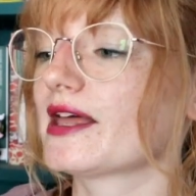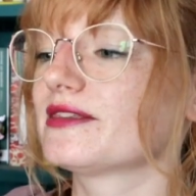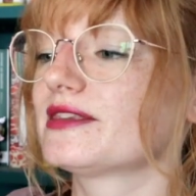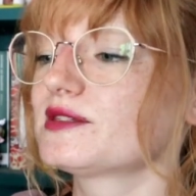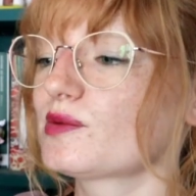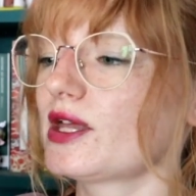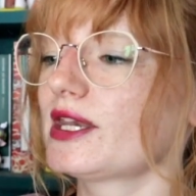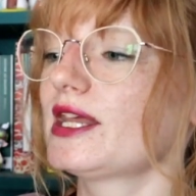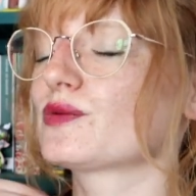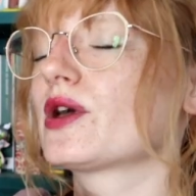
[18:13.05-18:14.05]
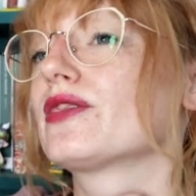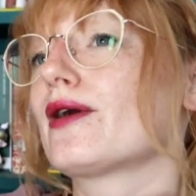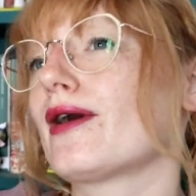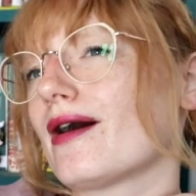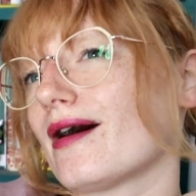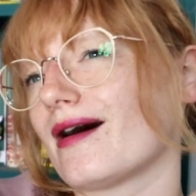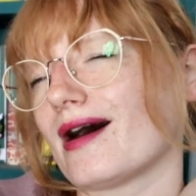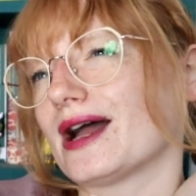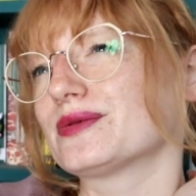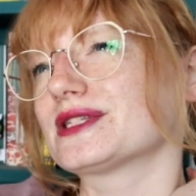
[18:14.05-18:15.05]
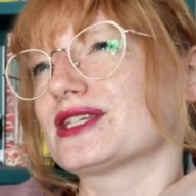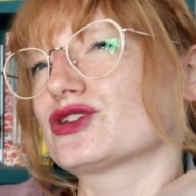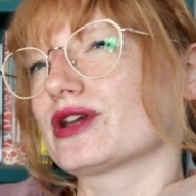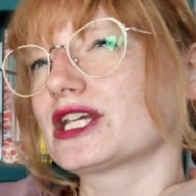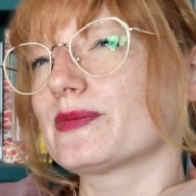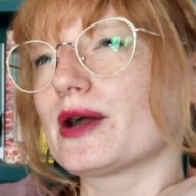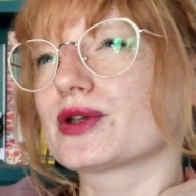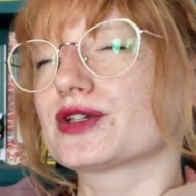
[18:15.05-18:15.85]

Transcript: and this one is one that I was intrigued about